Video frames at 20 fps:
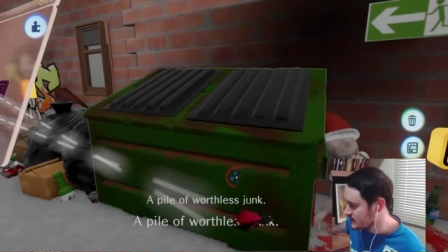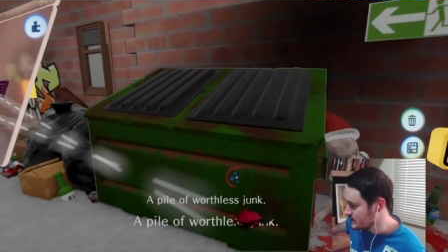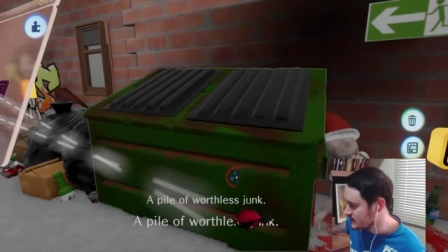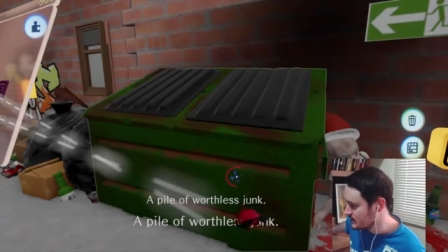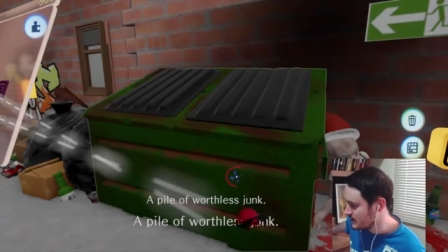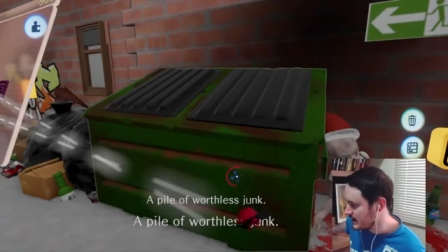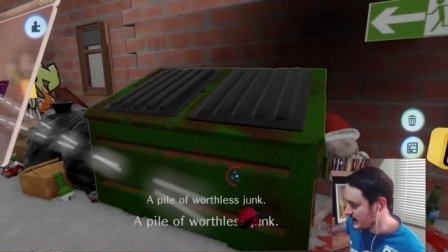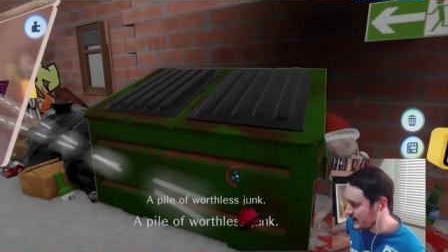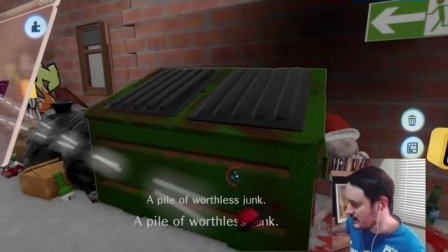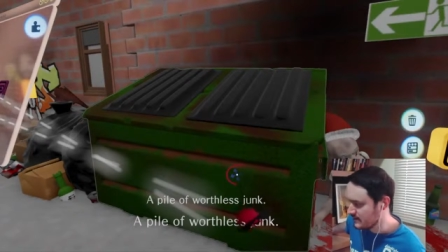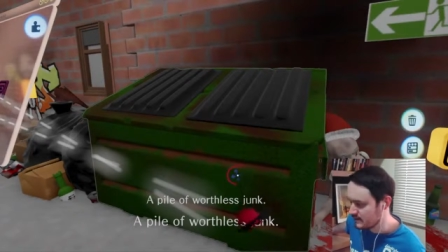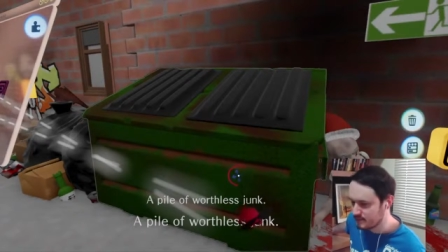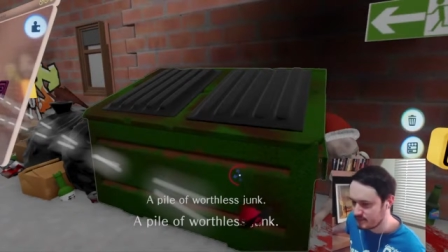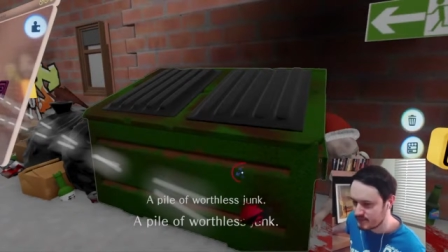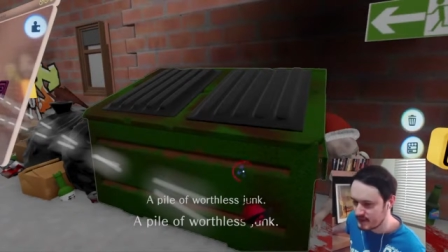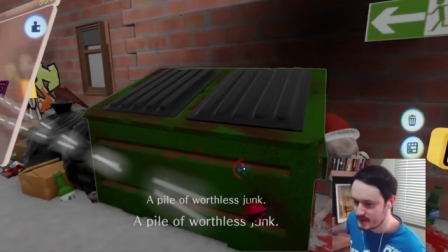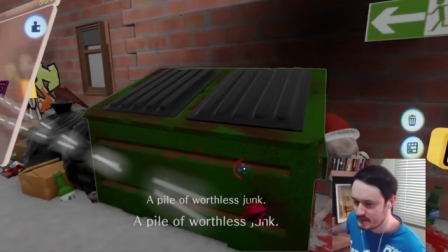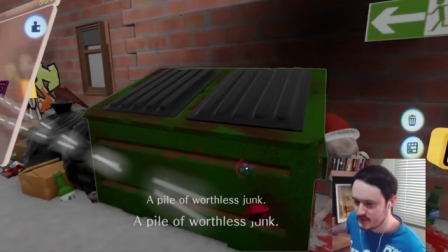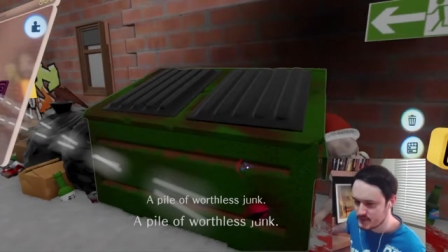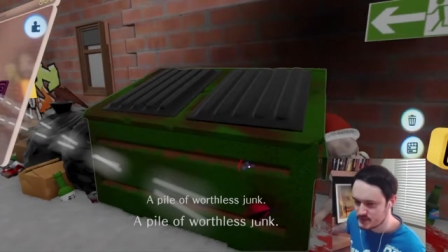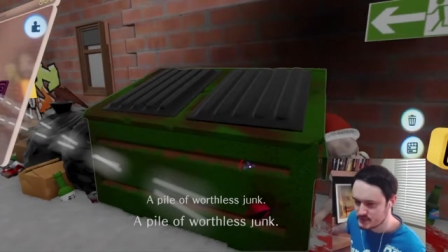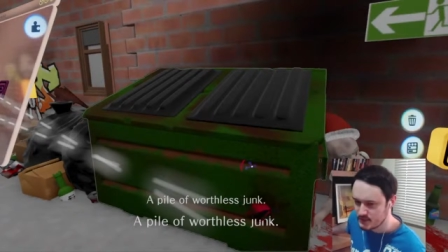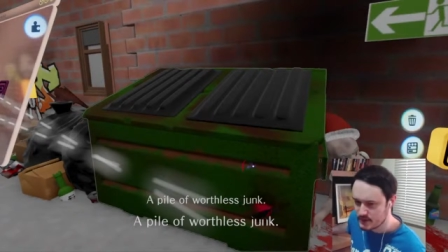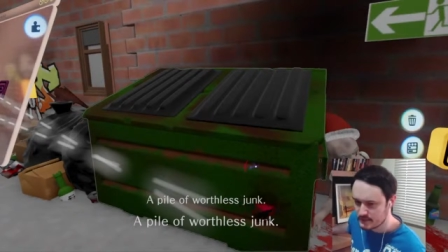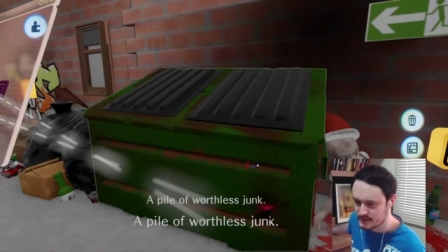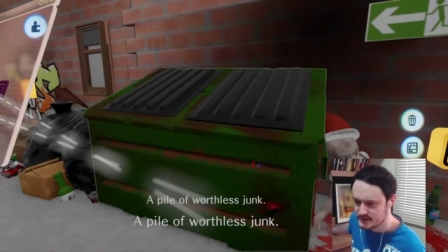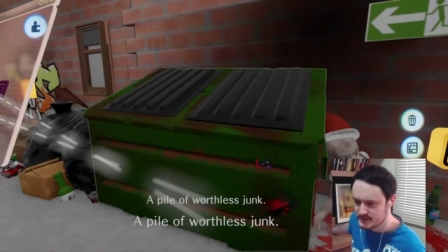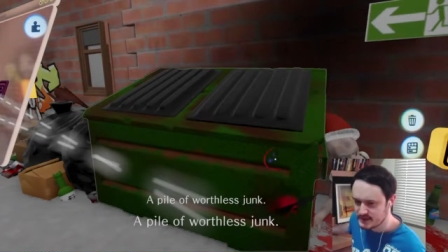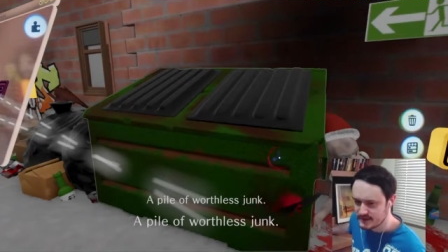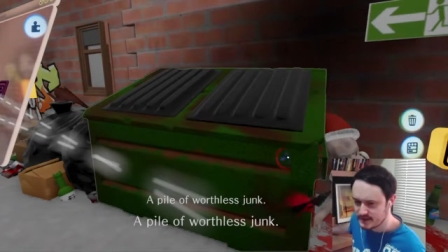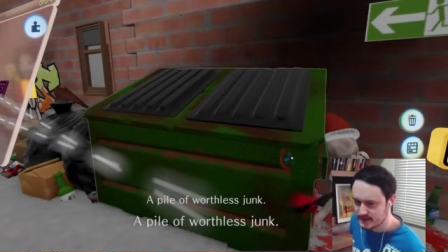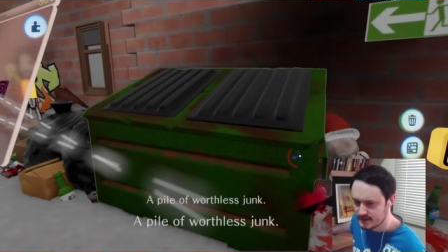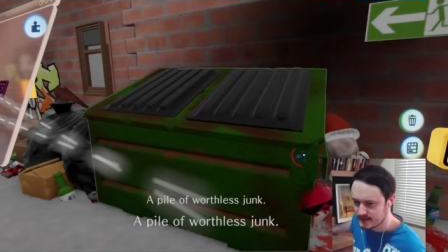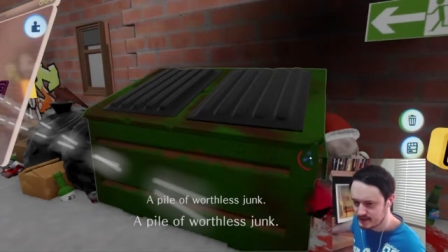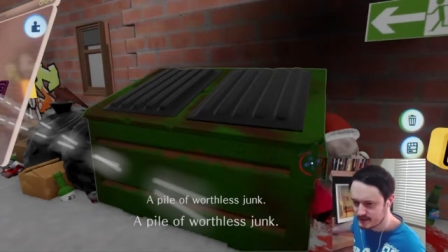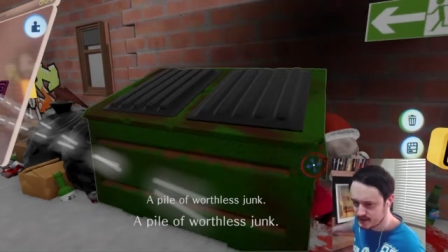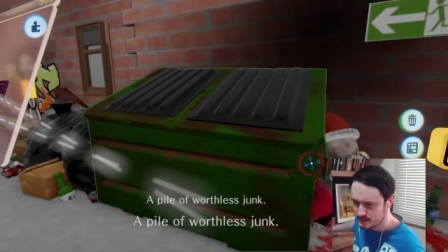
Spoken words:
So yeah, pretty much what I was thinking.